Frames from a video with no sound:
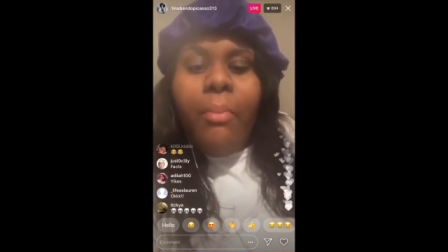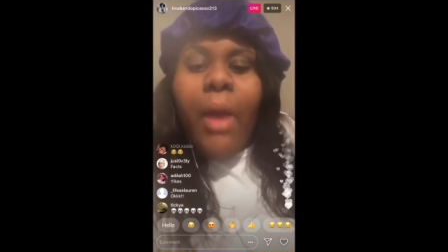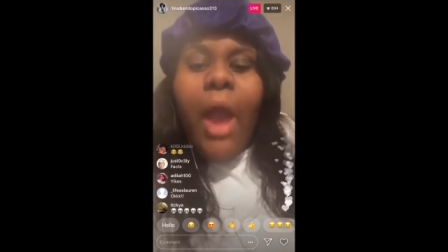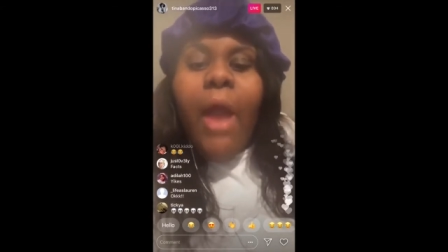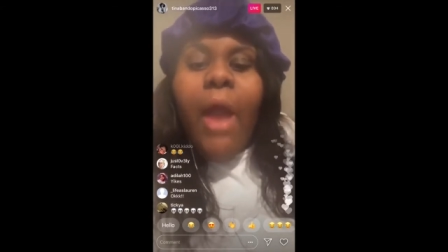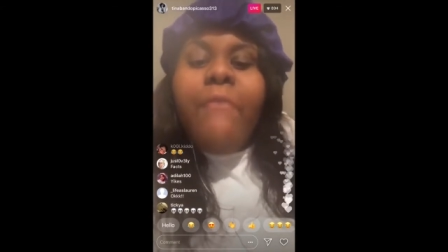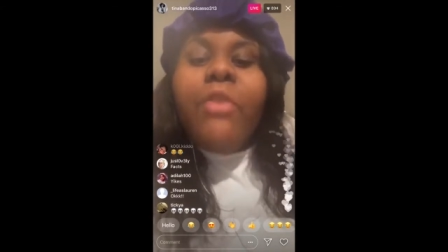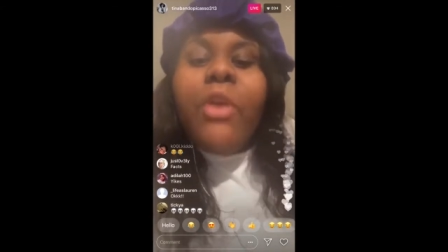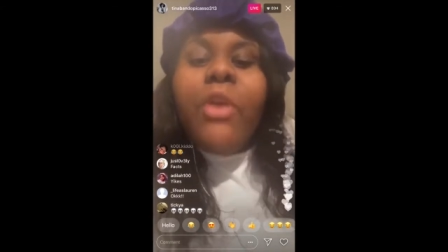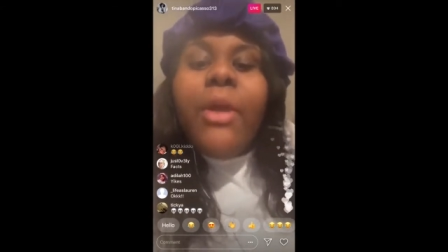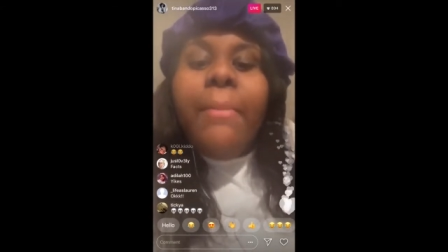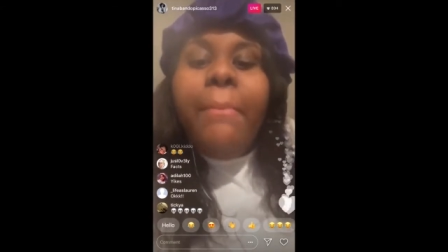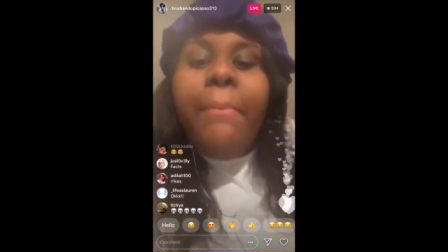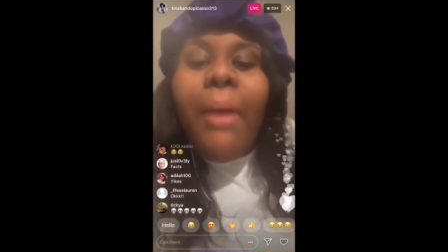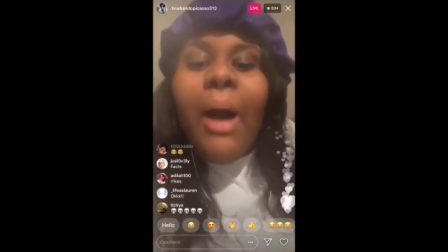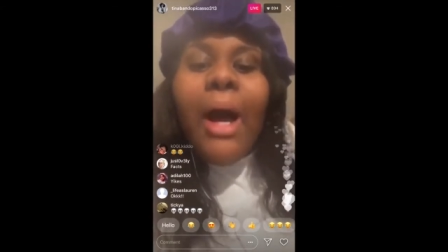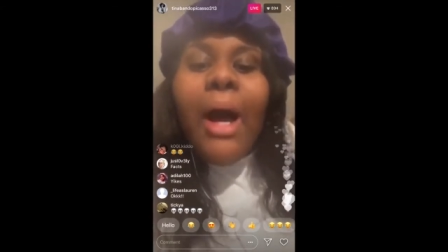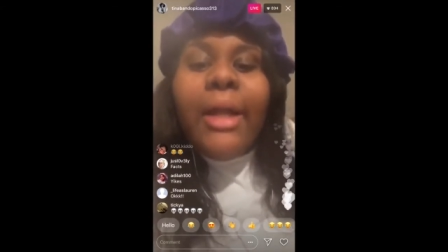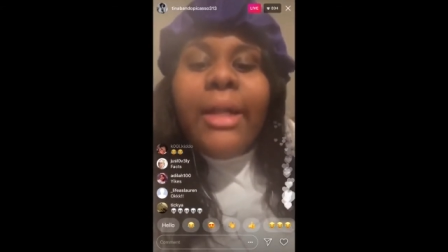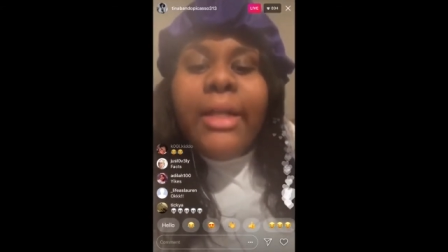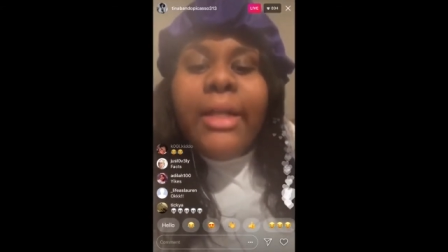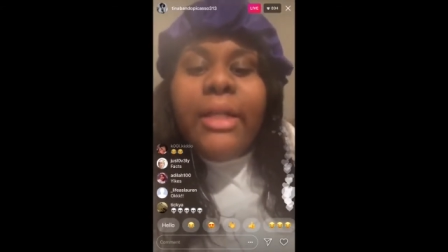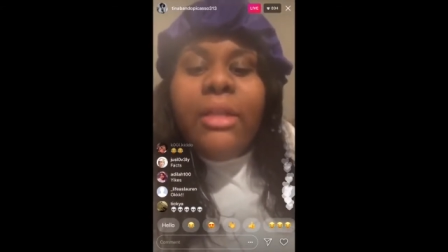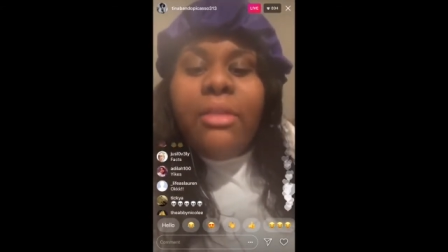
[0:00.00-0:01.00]

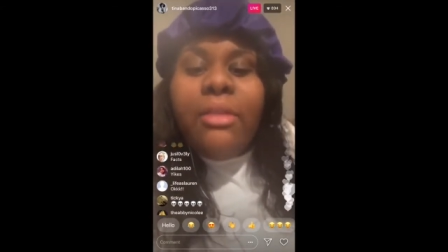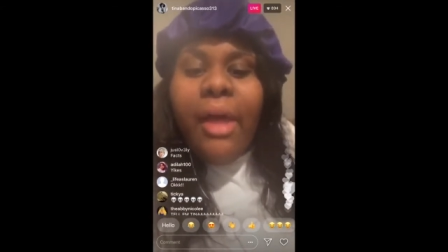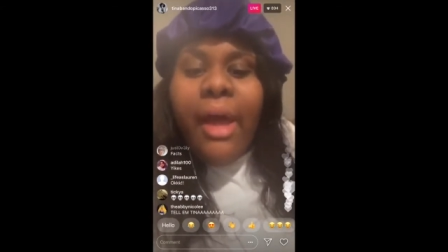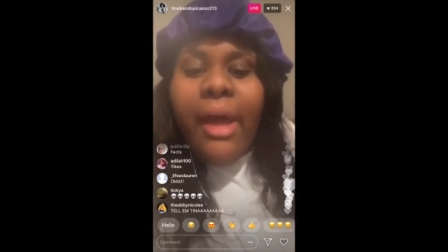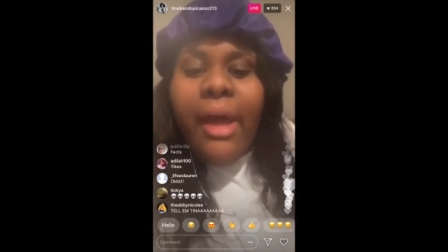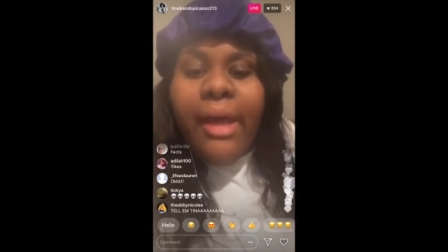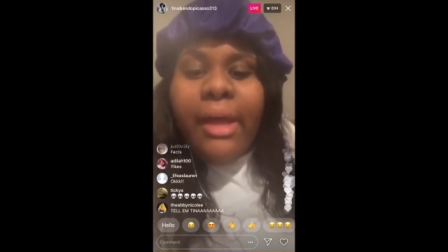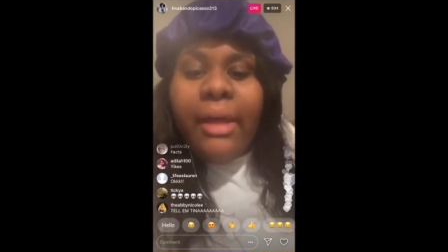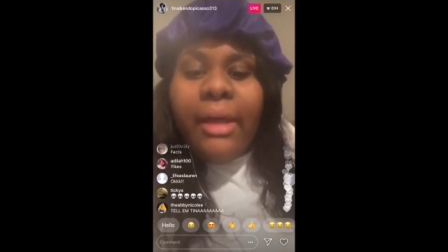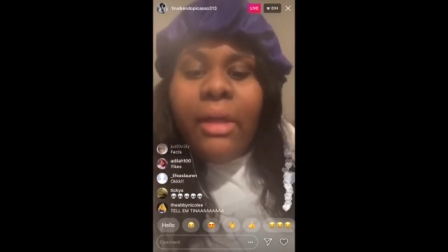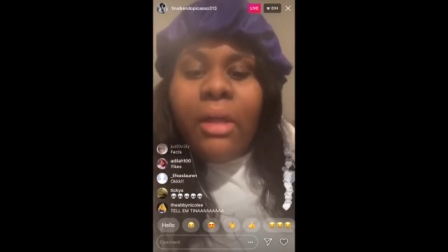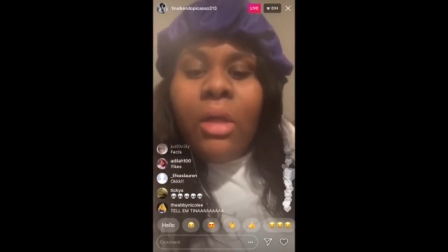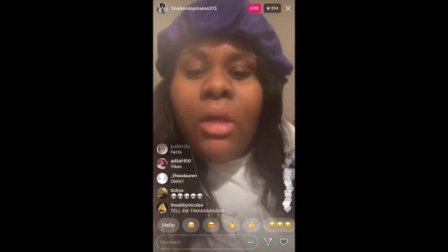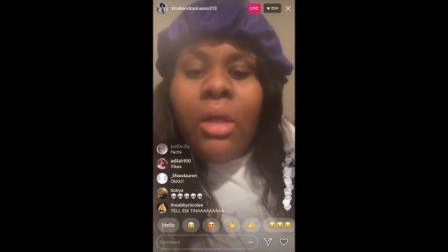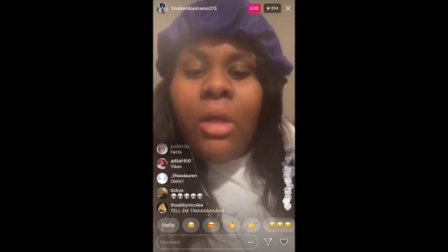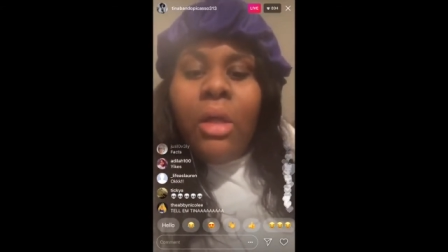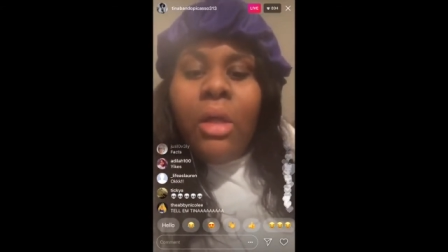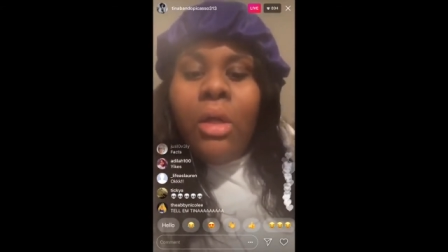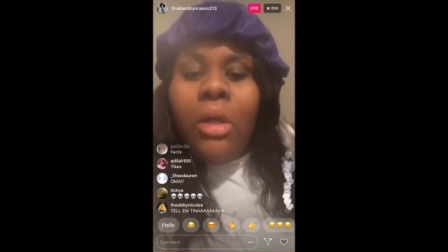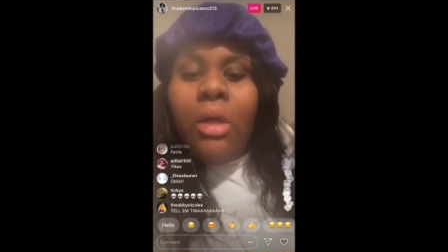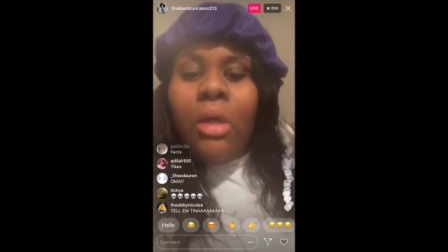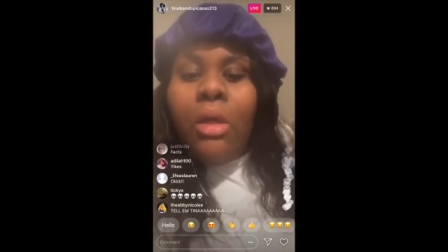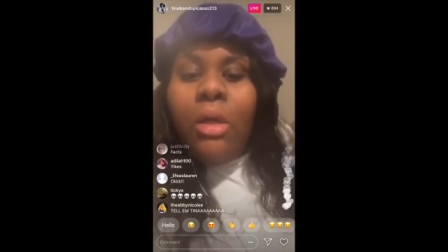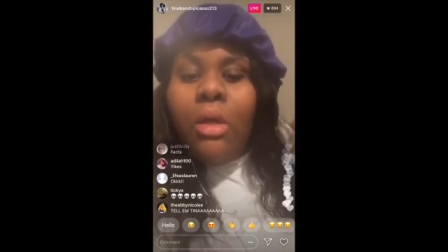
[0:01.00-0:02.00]
Everybody that.
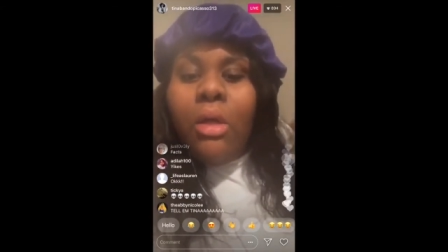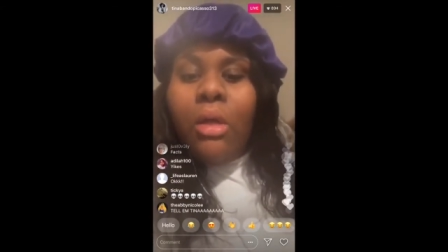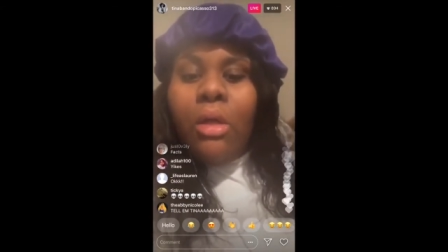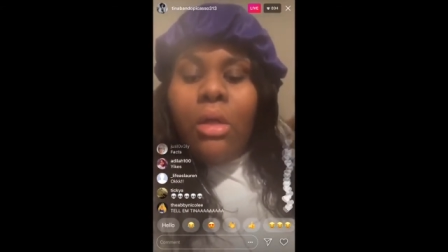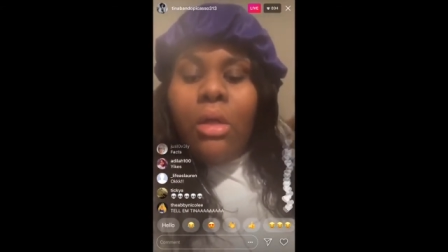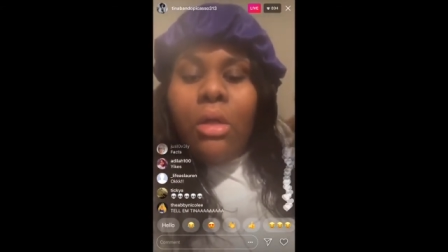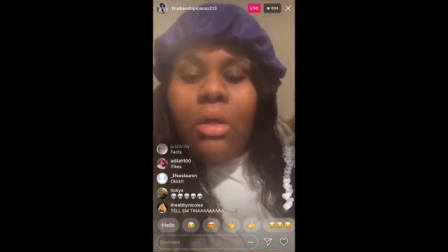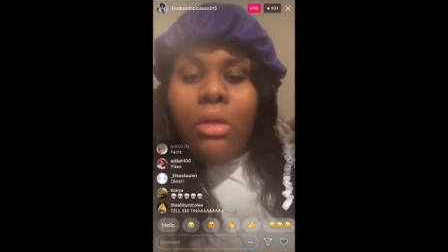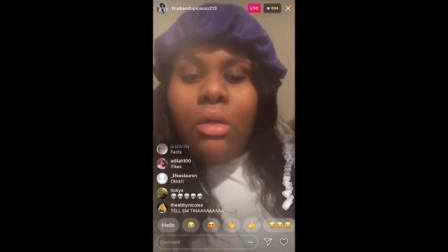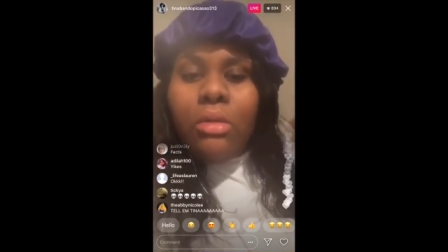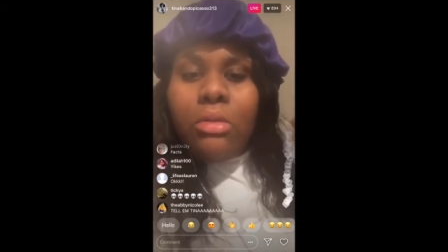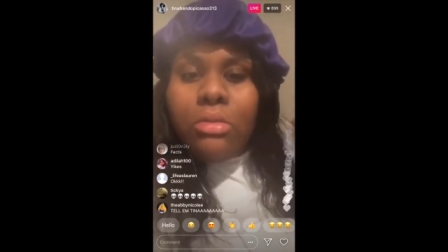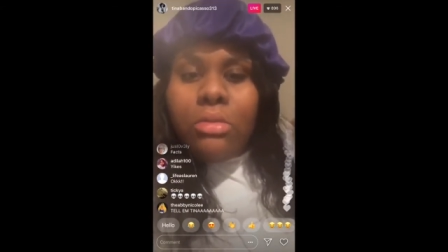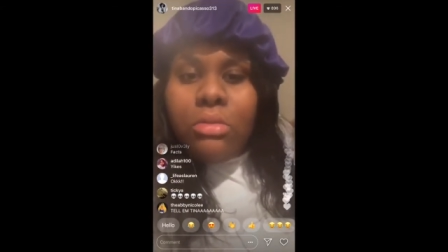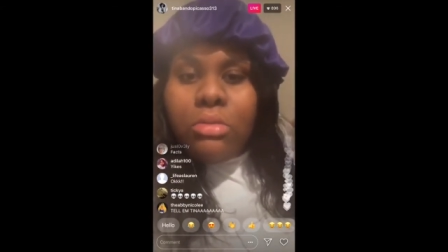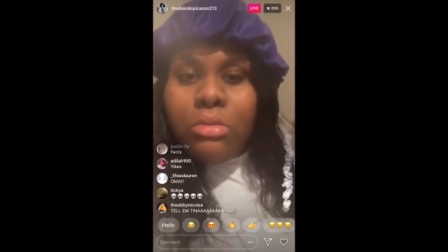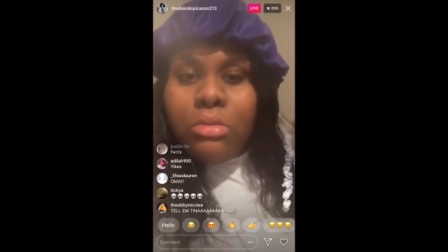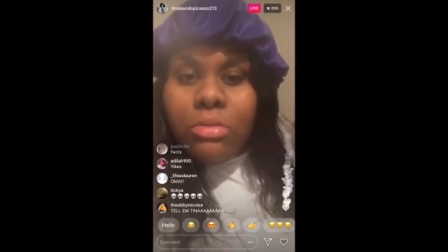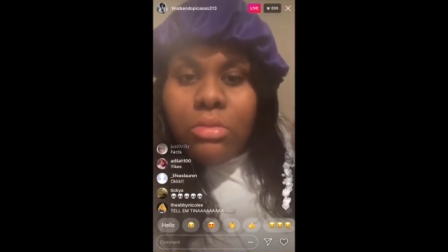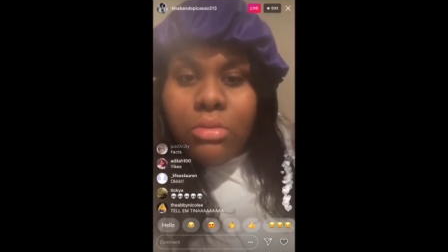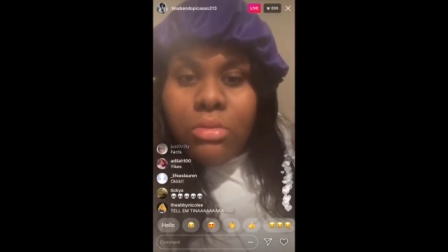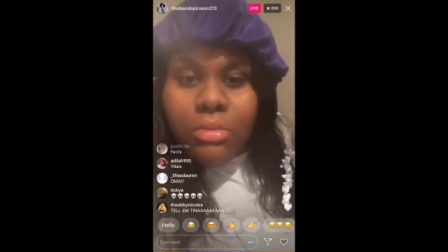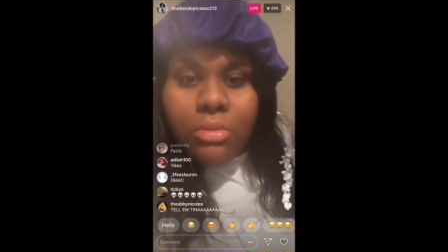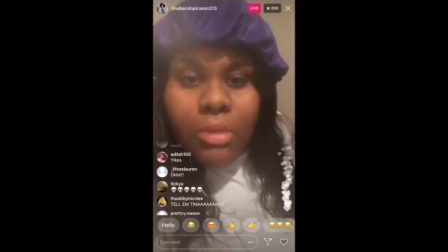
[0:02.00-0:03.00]
What the
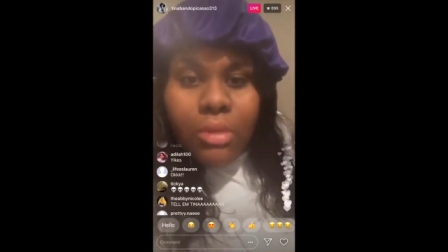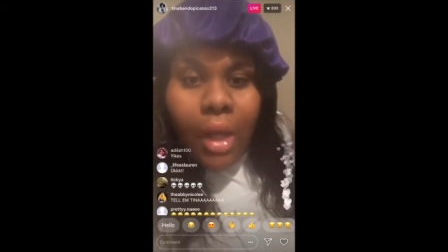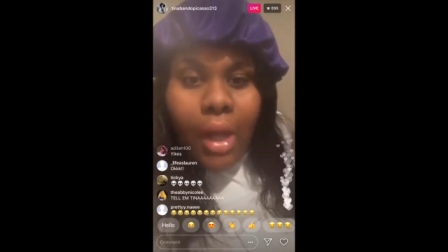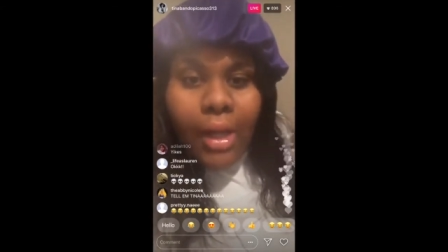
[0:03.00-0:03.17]
fuck?